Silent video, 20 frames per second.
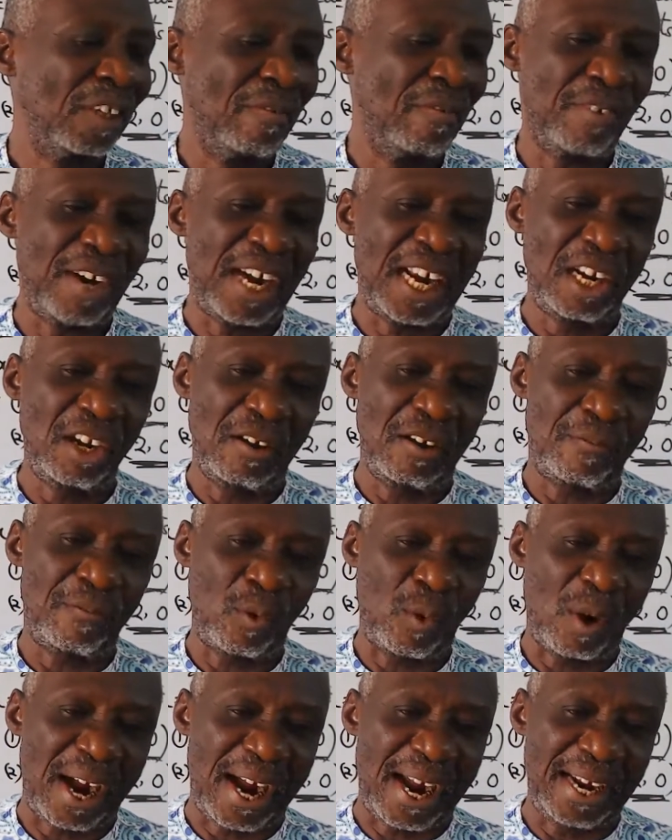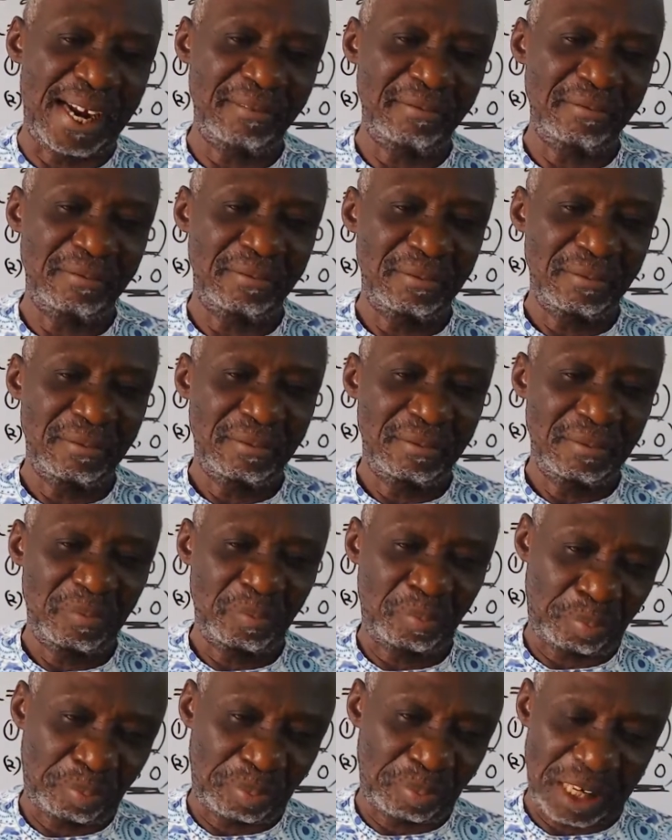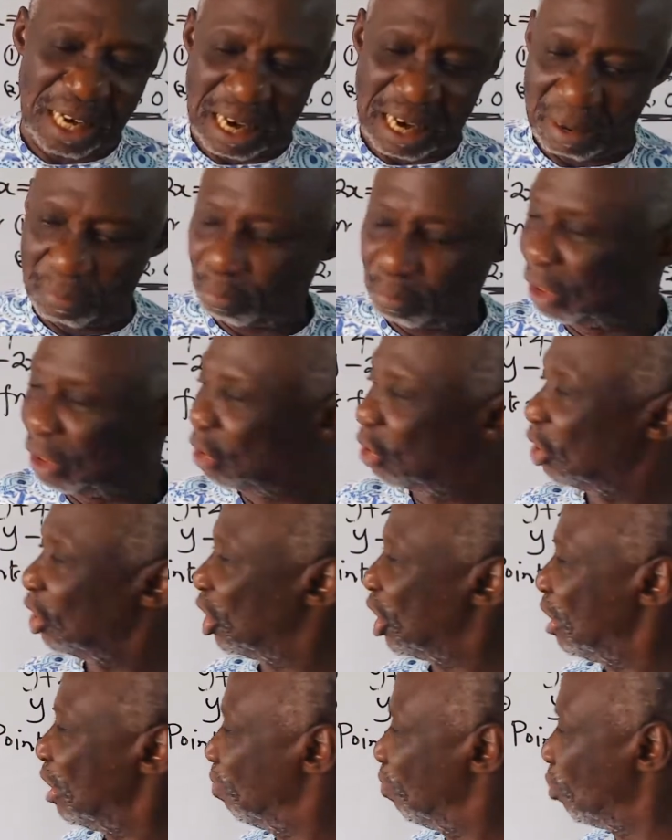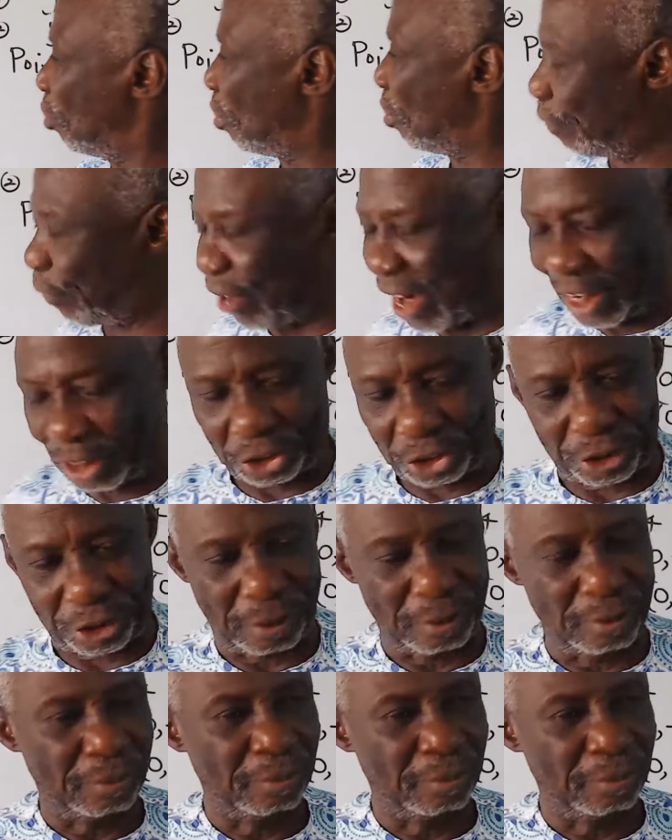Value of y, positive, no fraction.